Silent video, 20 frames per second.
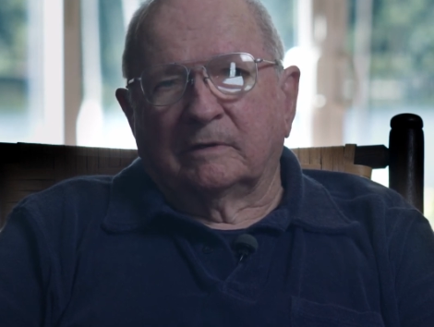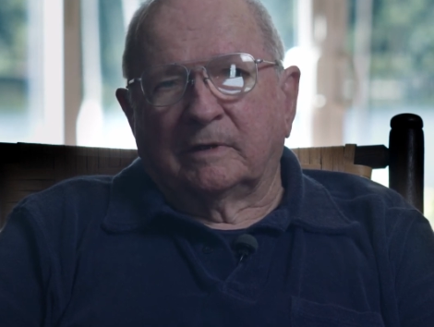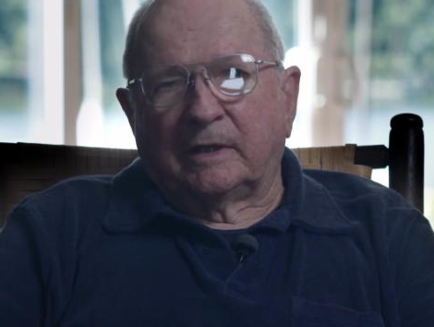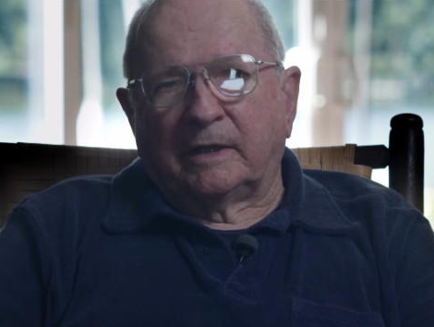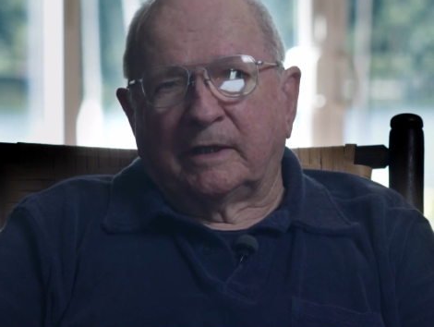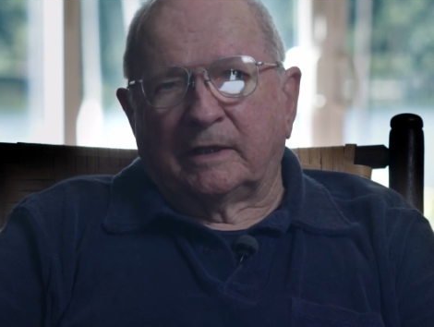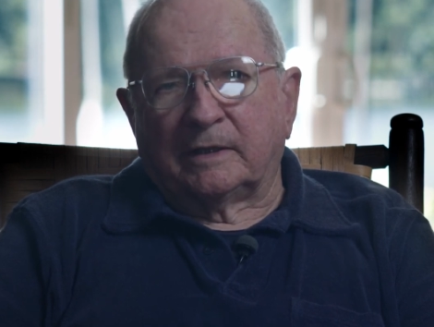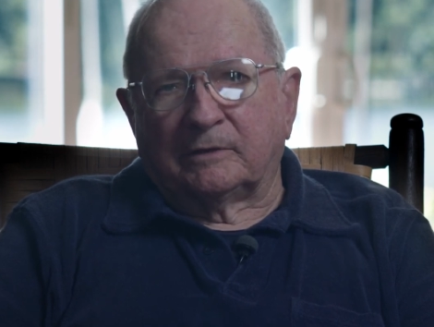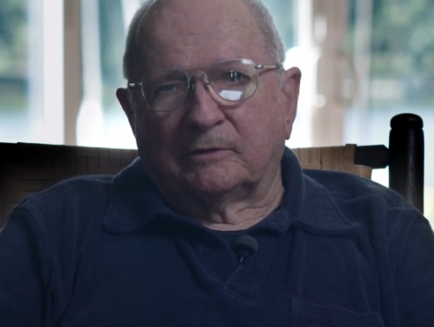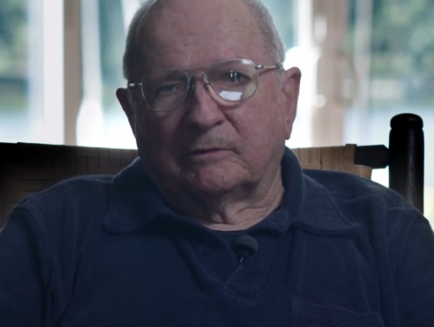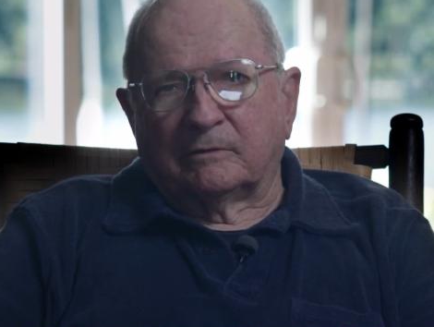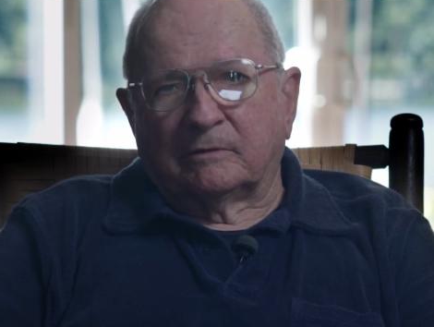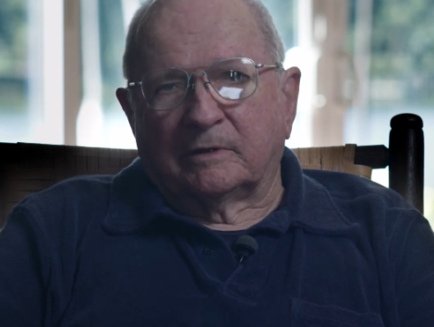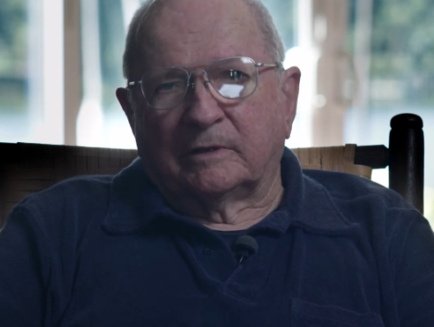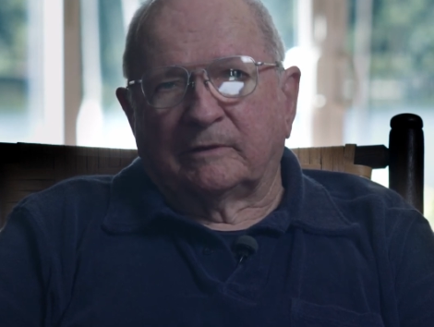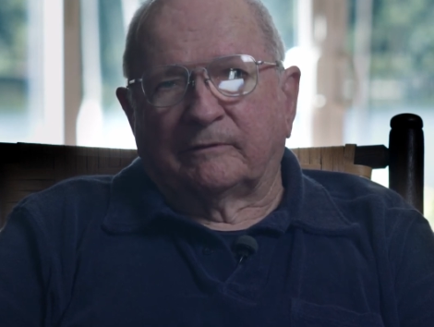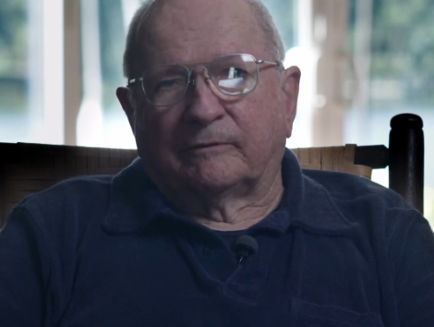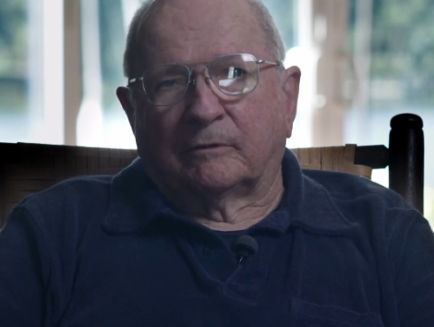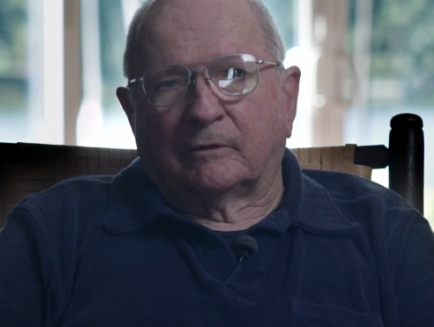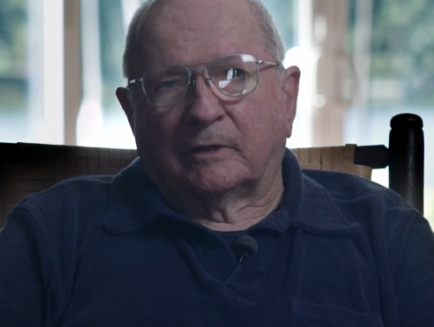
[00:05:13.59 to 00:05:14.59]

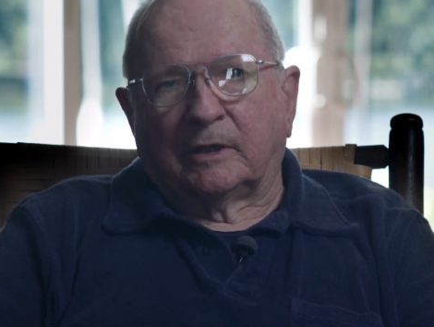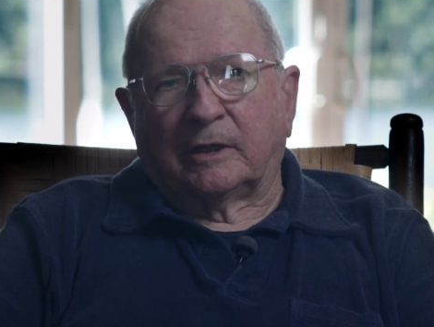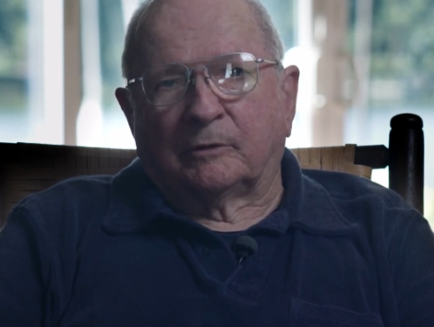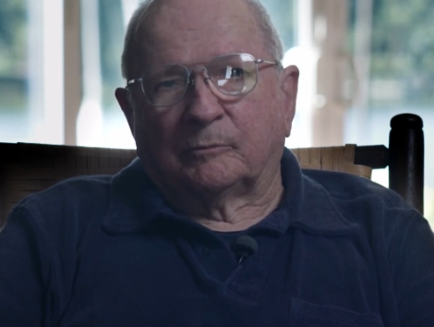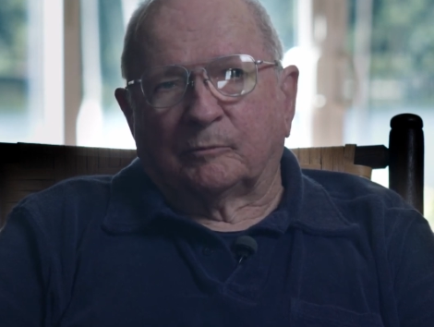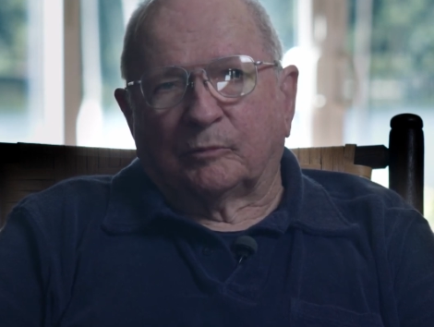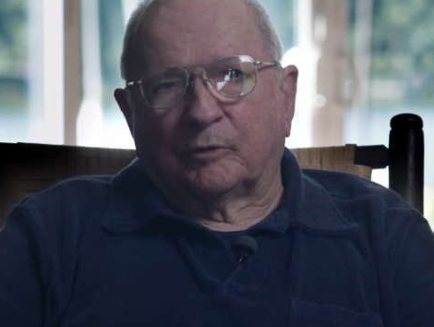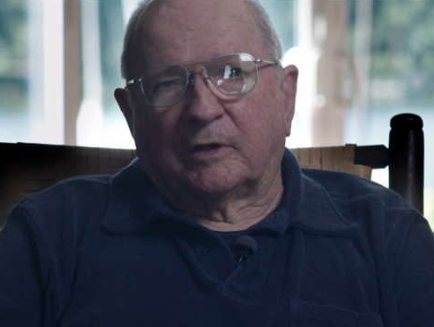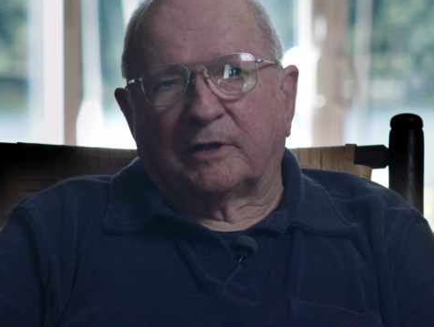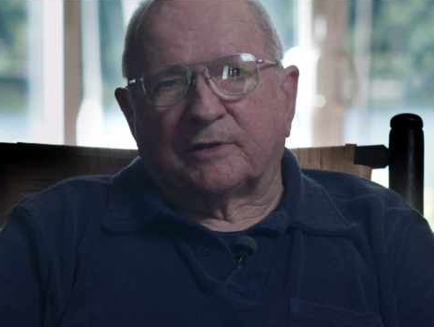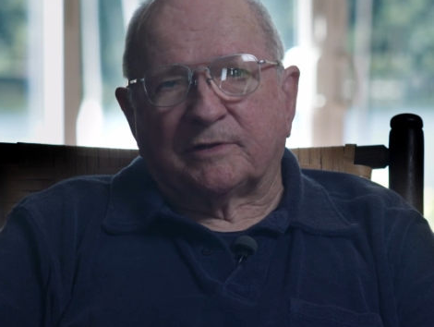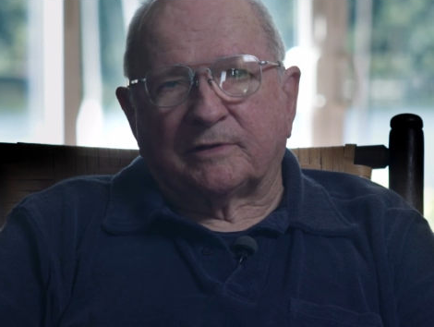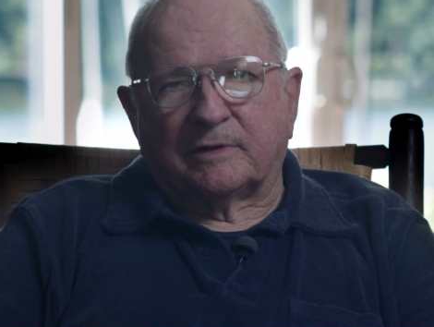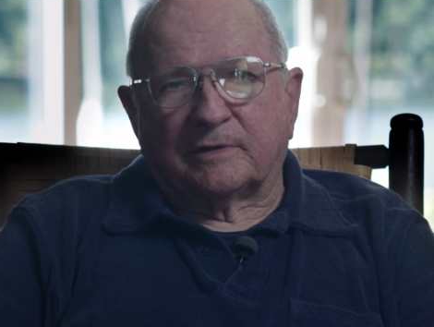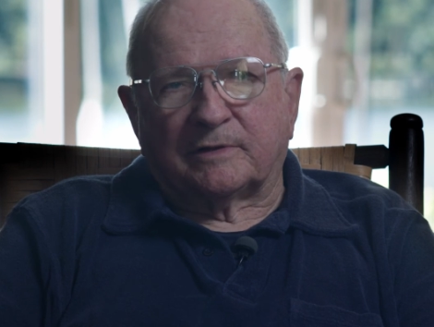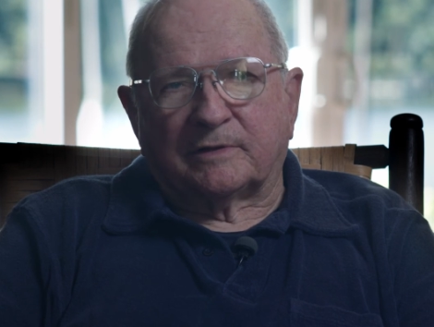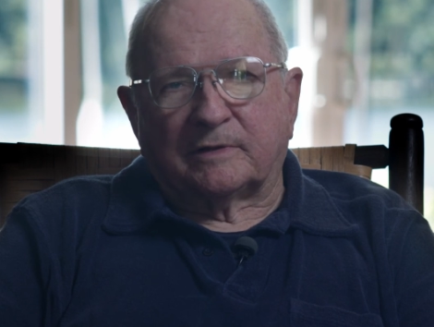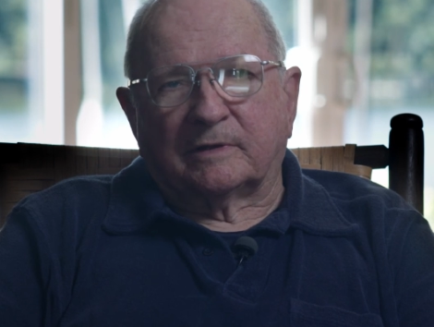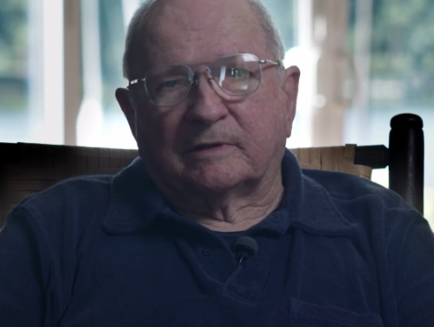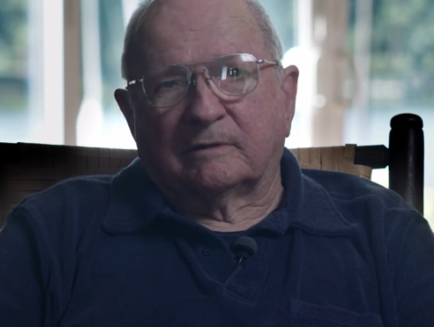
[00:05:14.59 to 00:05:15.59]
Hanoi for out
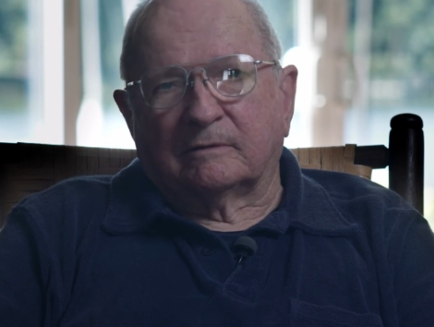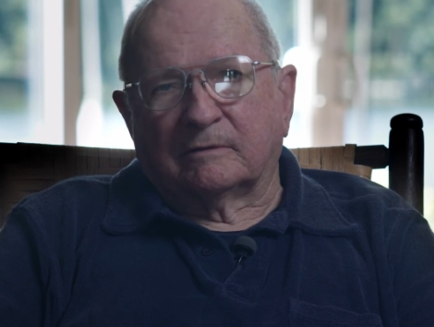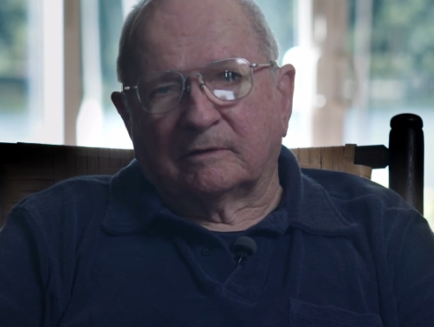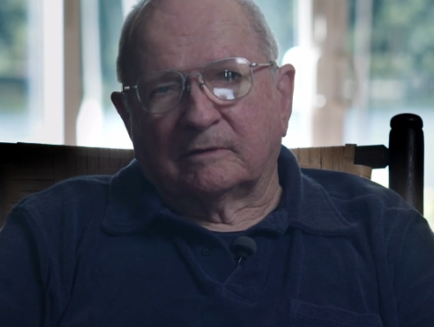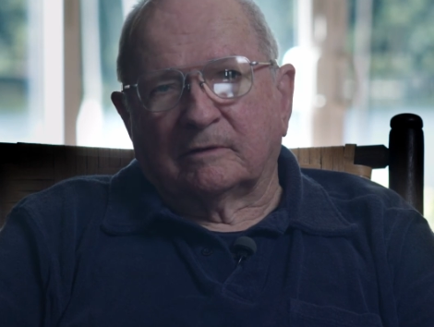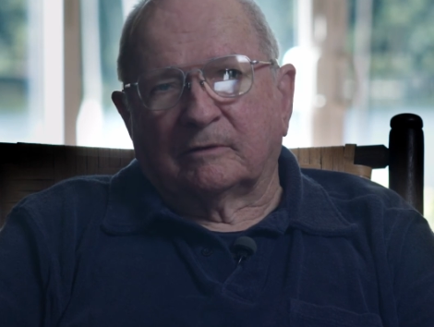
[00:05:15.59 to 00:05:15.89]
processing,